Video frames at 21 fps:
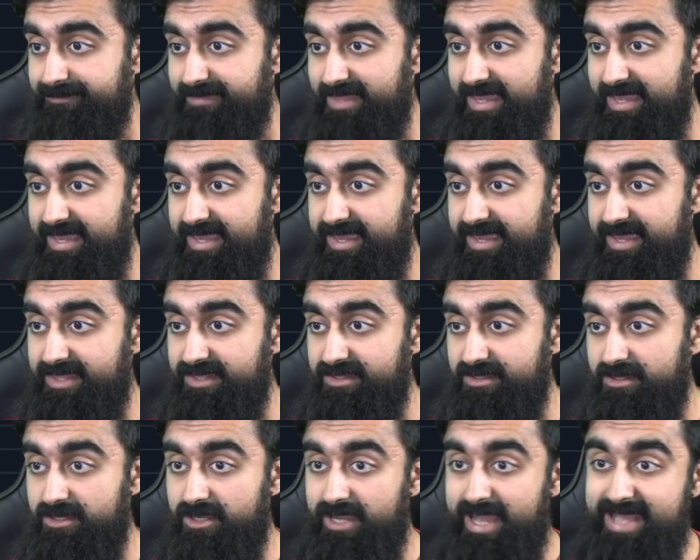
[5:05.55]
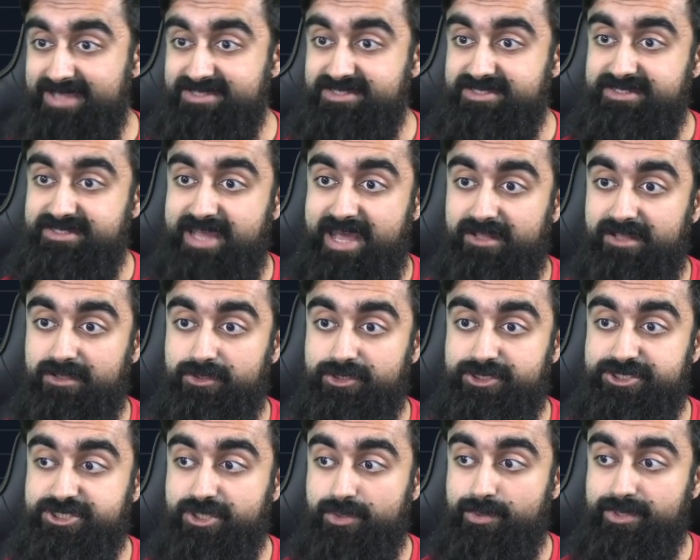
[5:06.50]
And as the dollar is
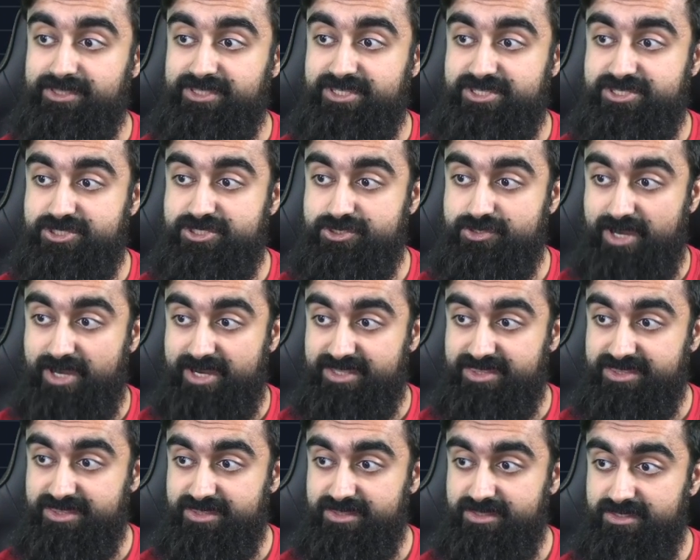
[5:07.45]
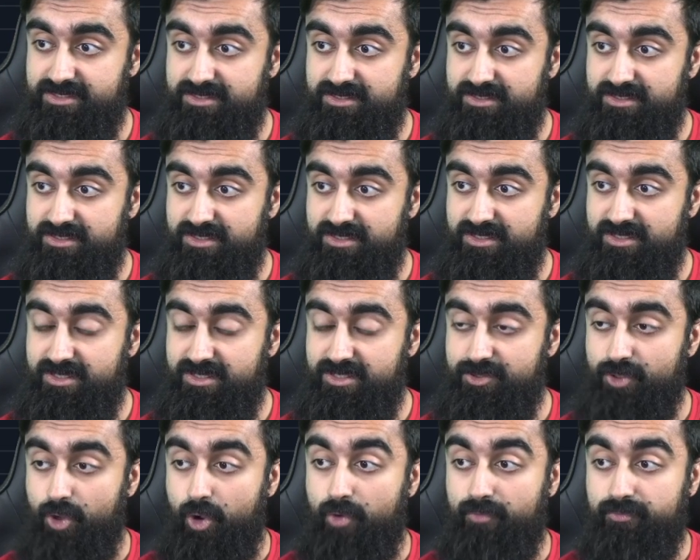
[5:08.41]
showing this strength,
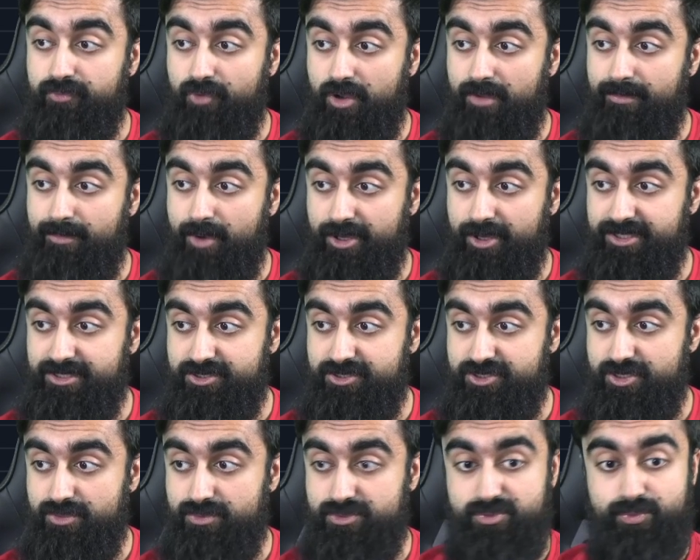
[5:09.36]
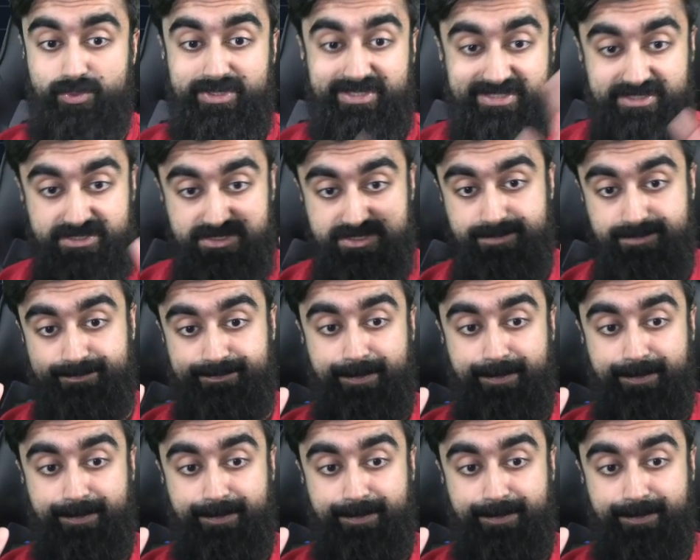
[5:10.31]
the overall market shows weakness.